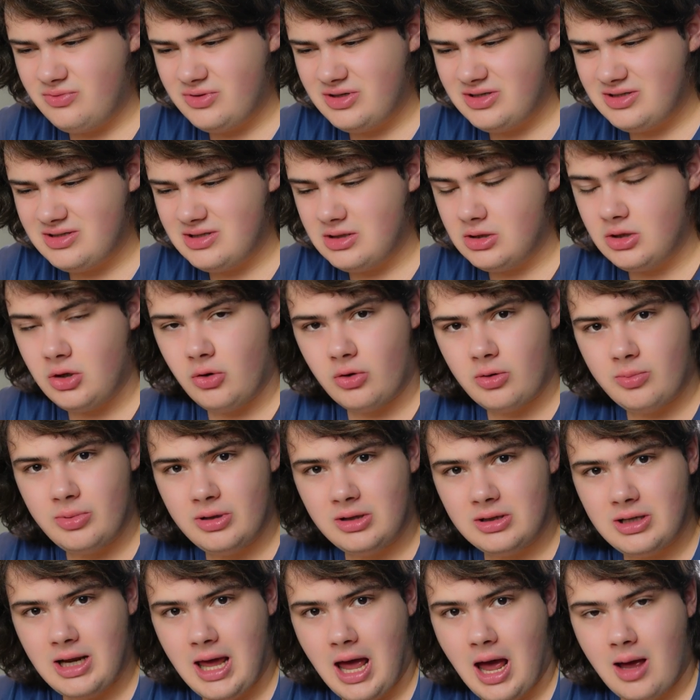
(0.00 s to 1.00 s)
What is it? A
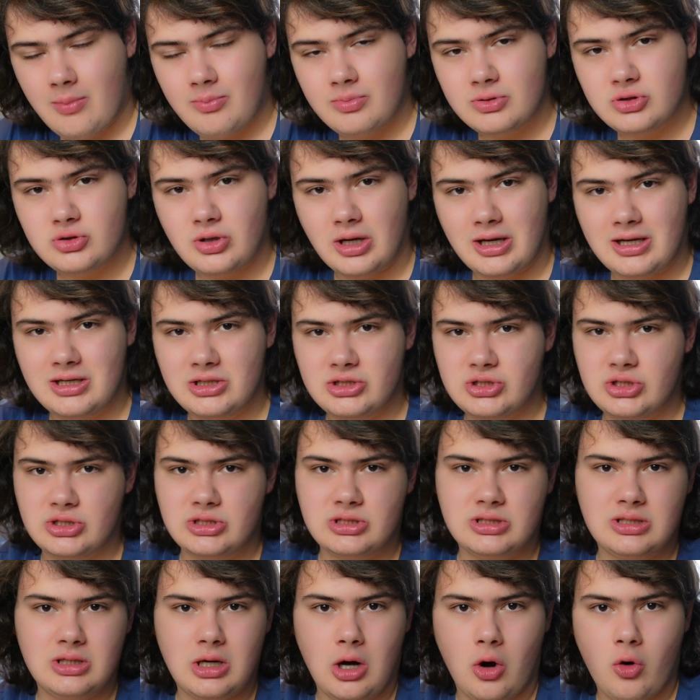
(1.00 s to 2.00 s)
notability app. So I can
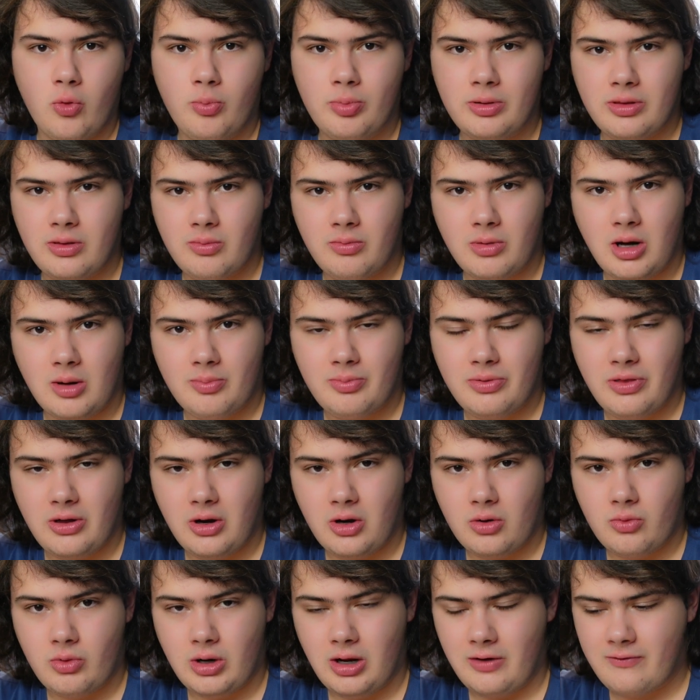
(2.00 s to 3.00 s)
just open them up
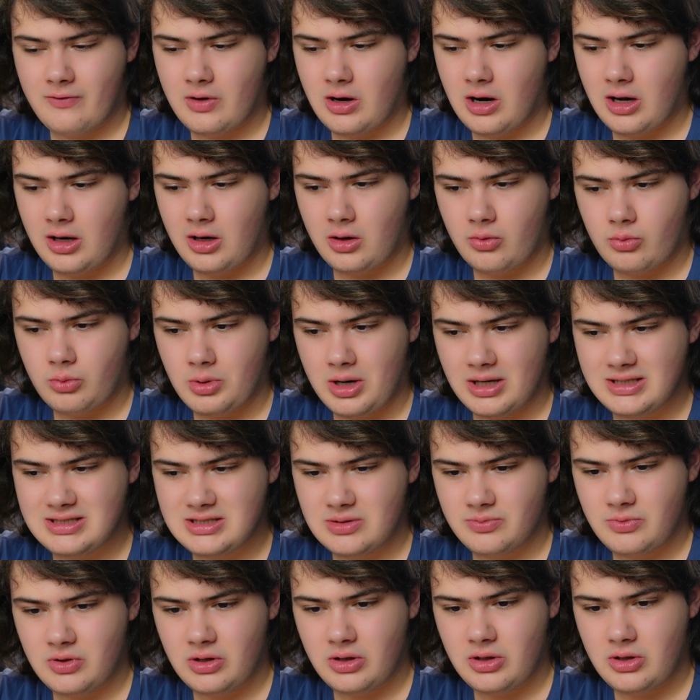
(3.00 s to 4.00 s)
there whenever I can write
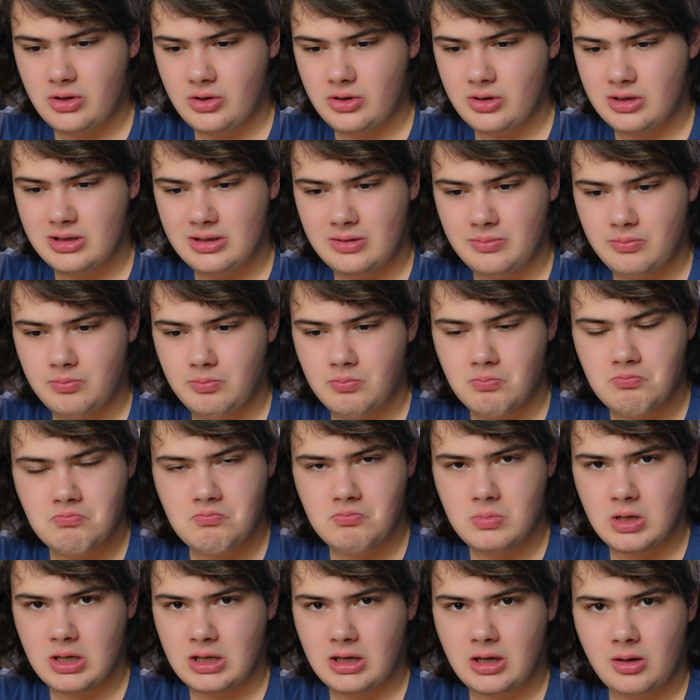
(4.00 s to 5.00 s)
something here in
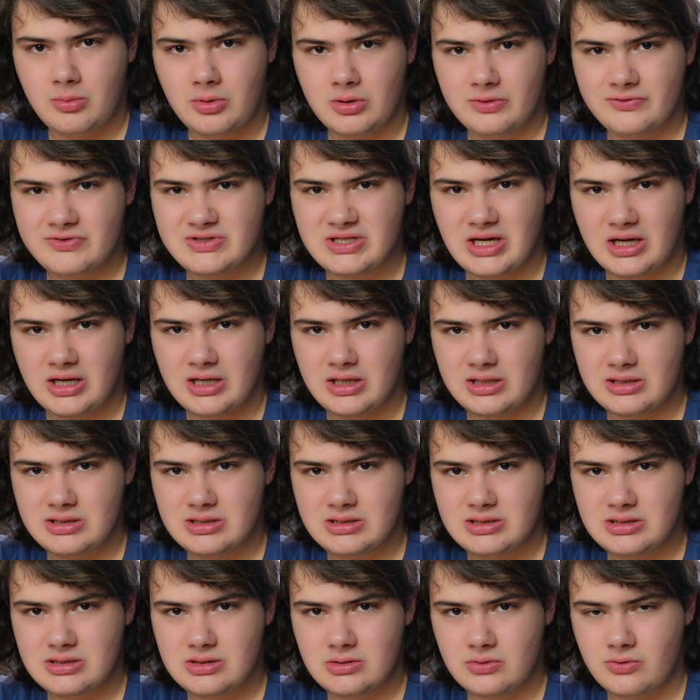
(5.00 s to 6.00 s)
a, in a couple of
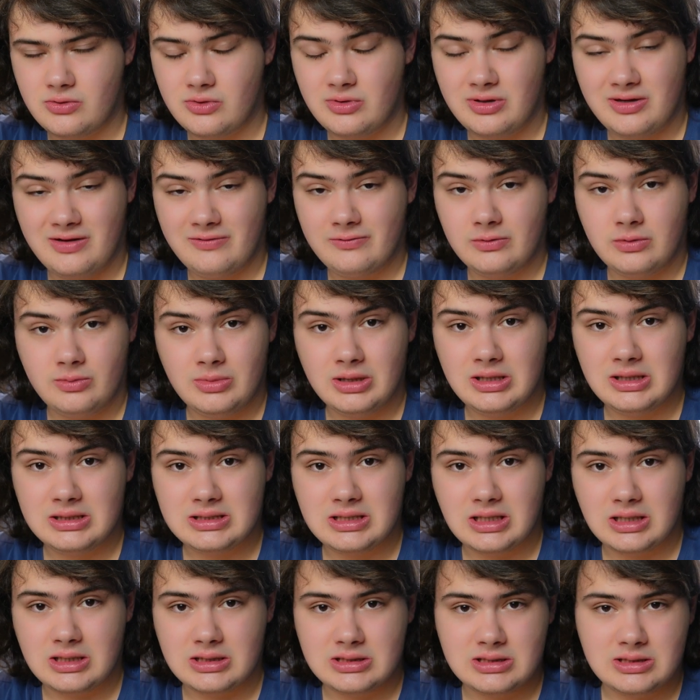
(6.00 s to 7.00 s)
seconds or even
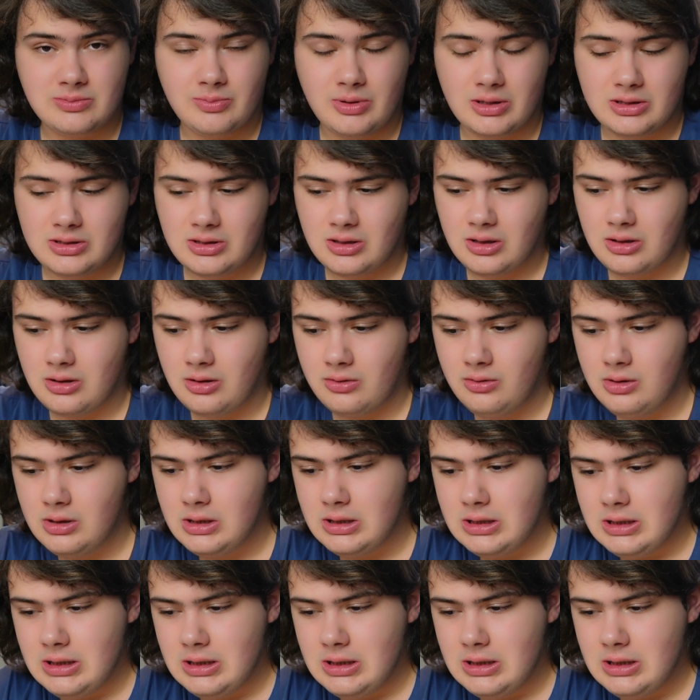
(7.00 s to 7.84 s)
milliseconds, depending, you know.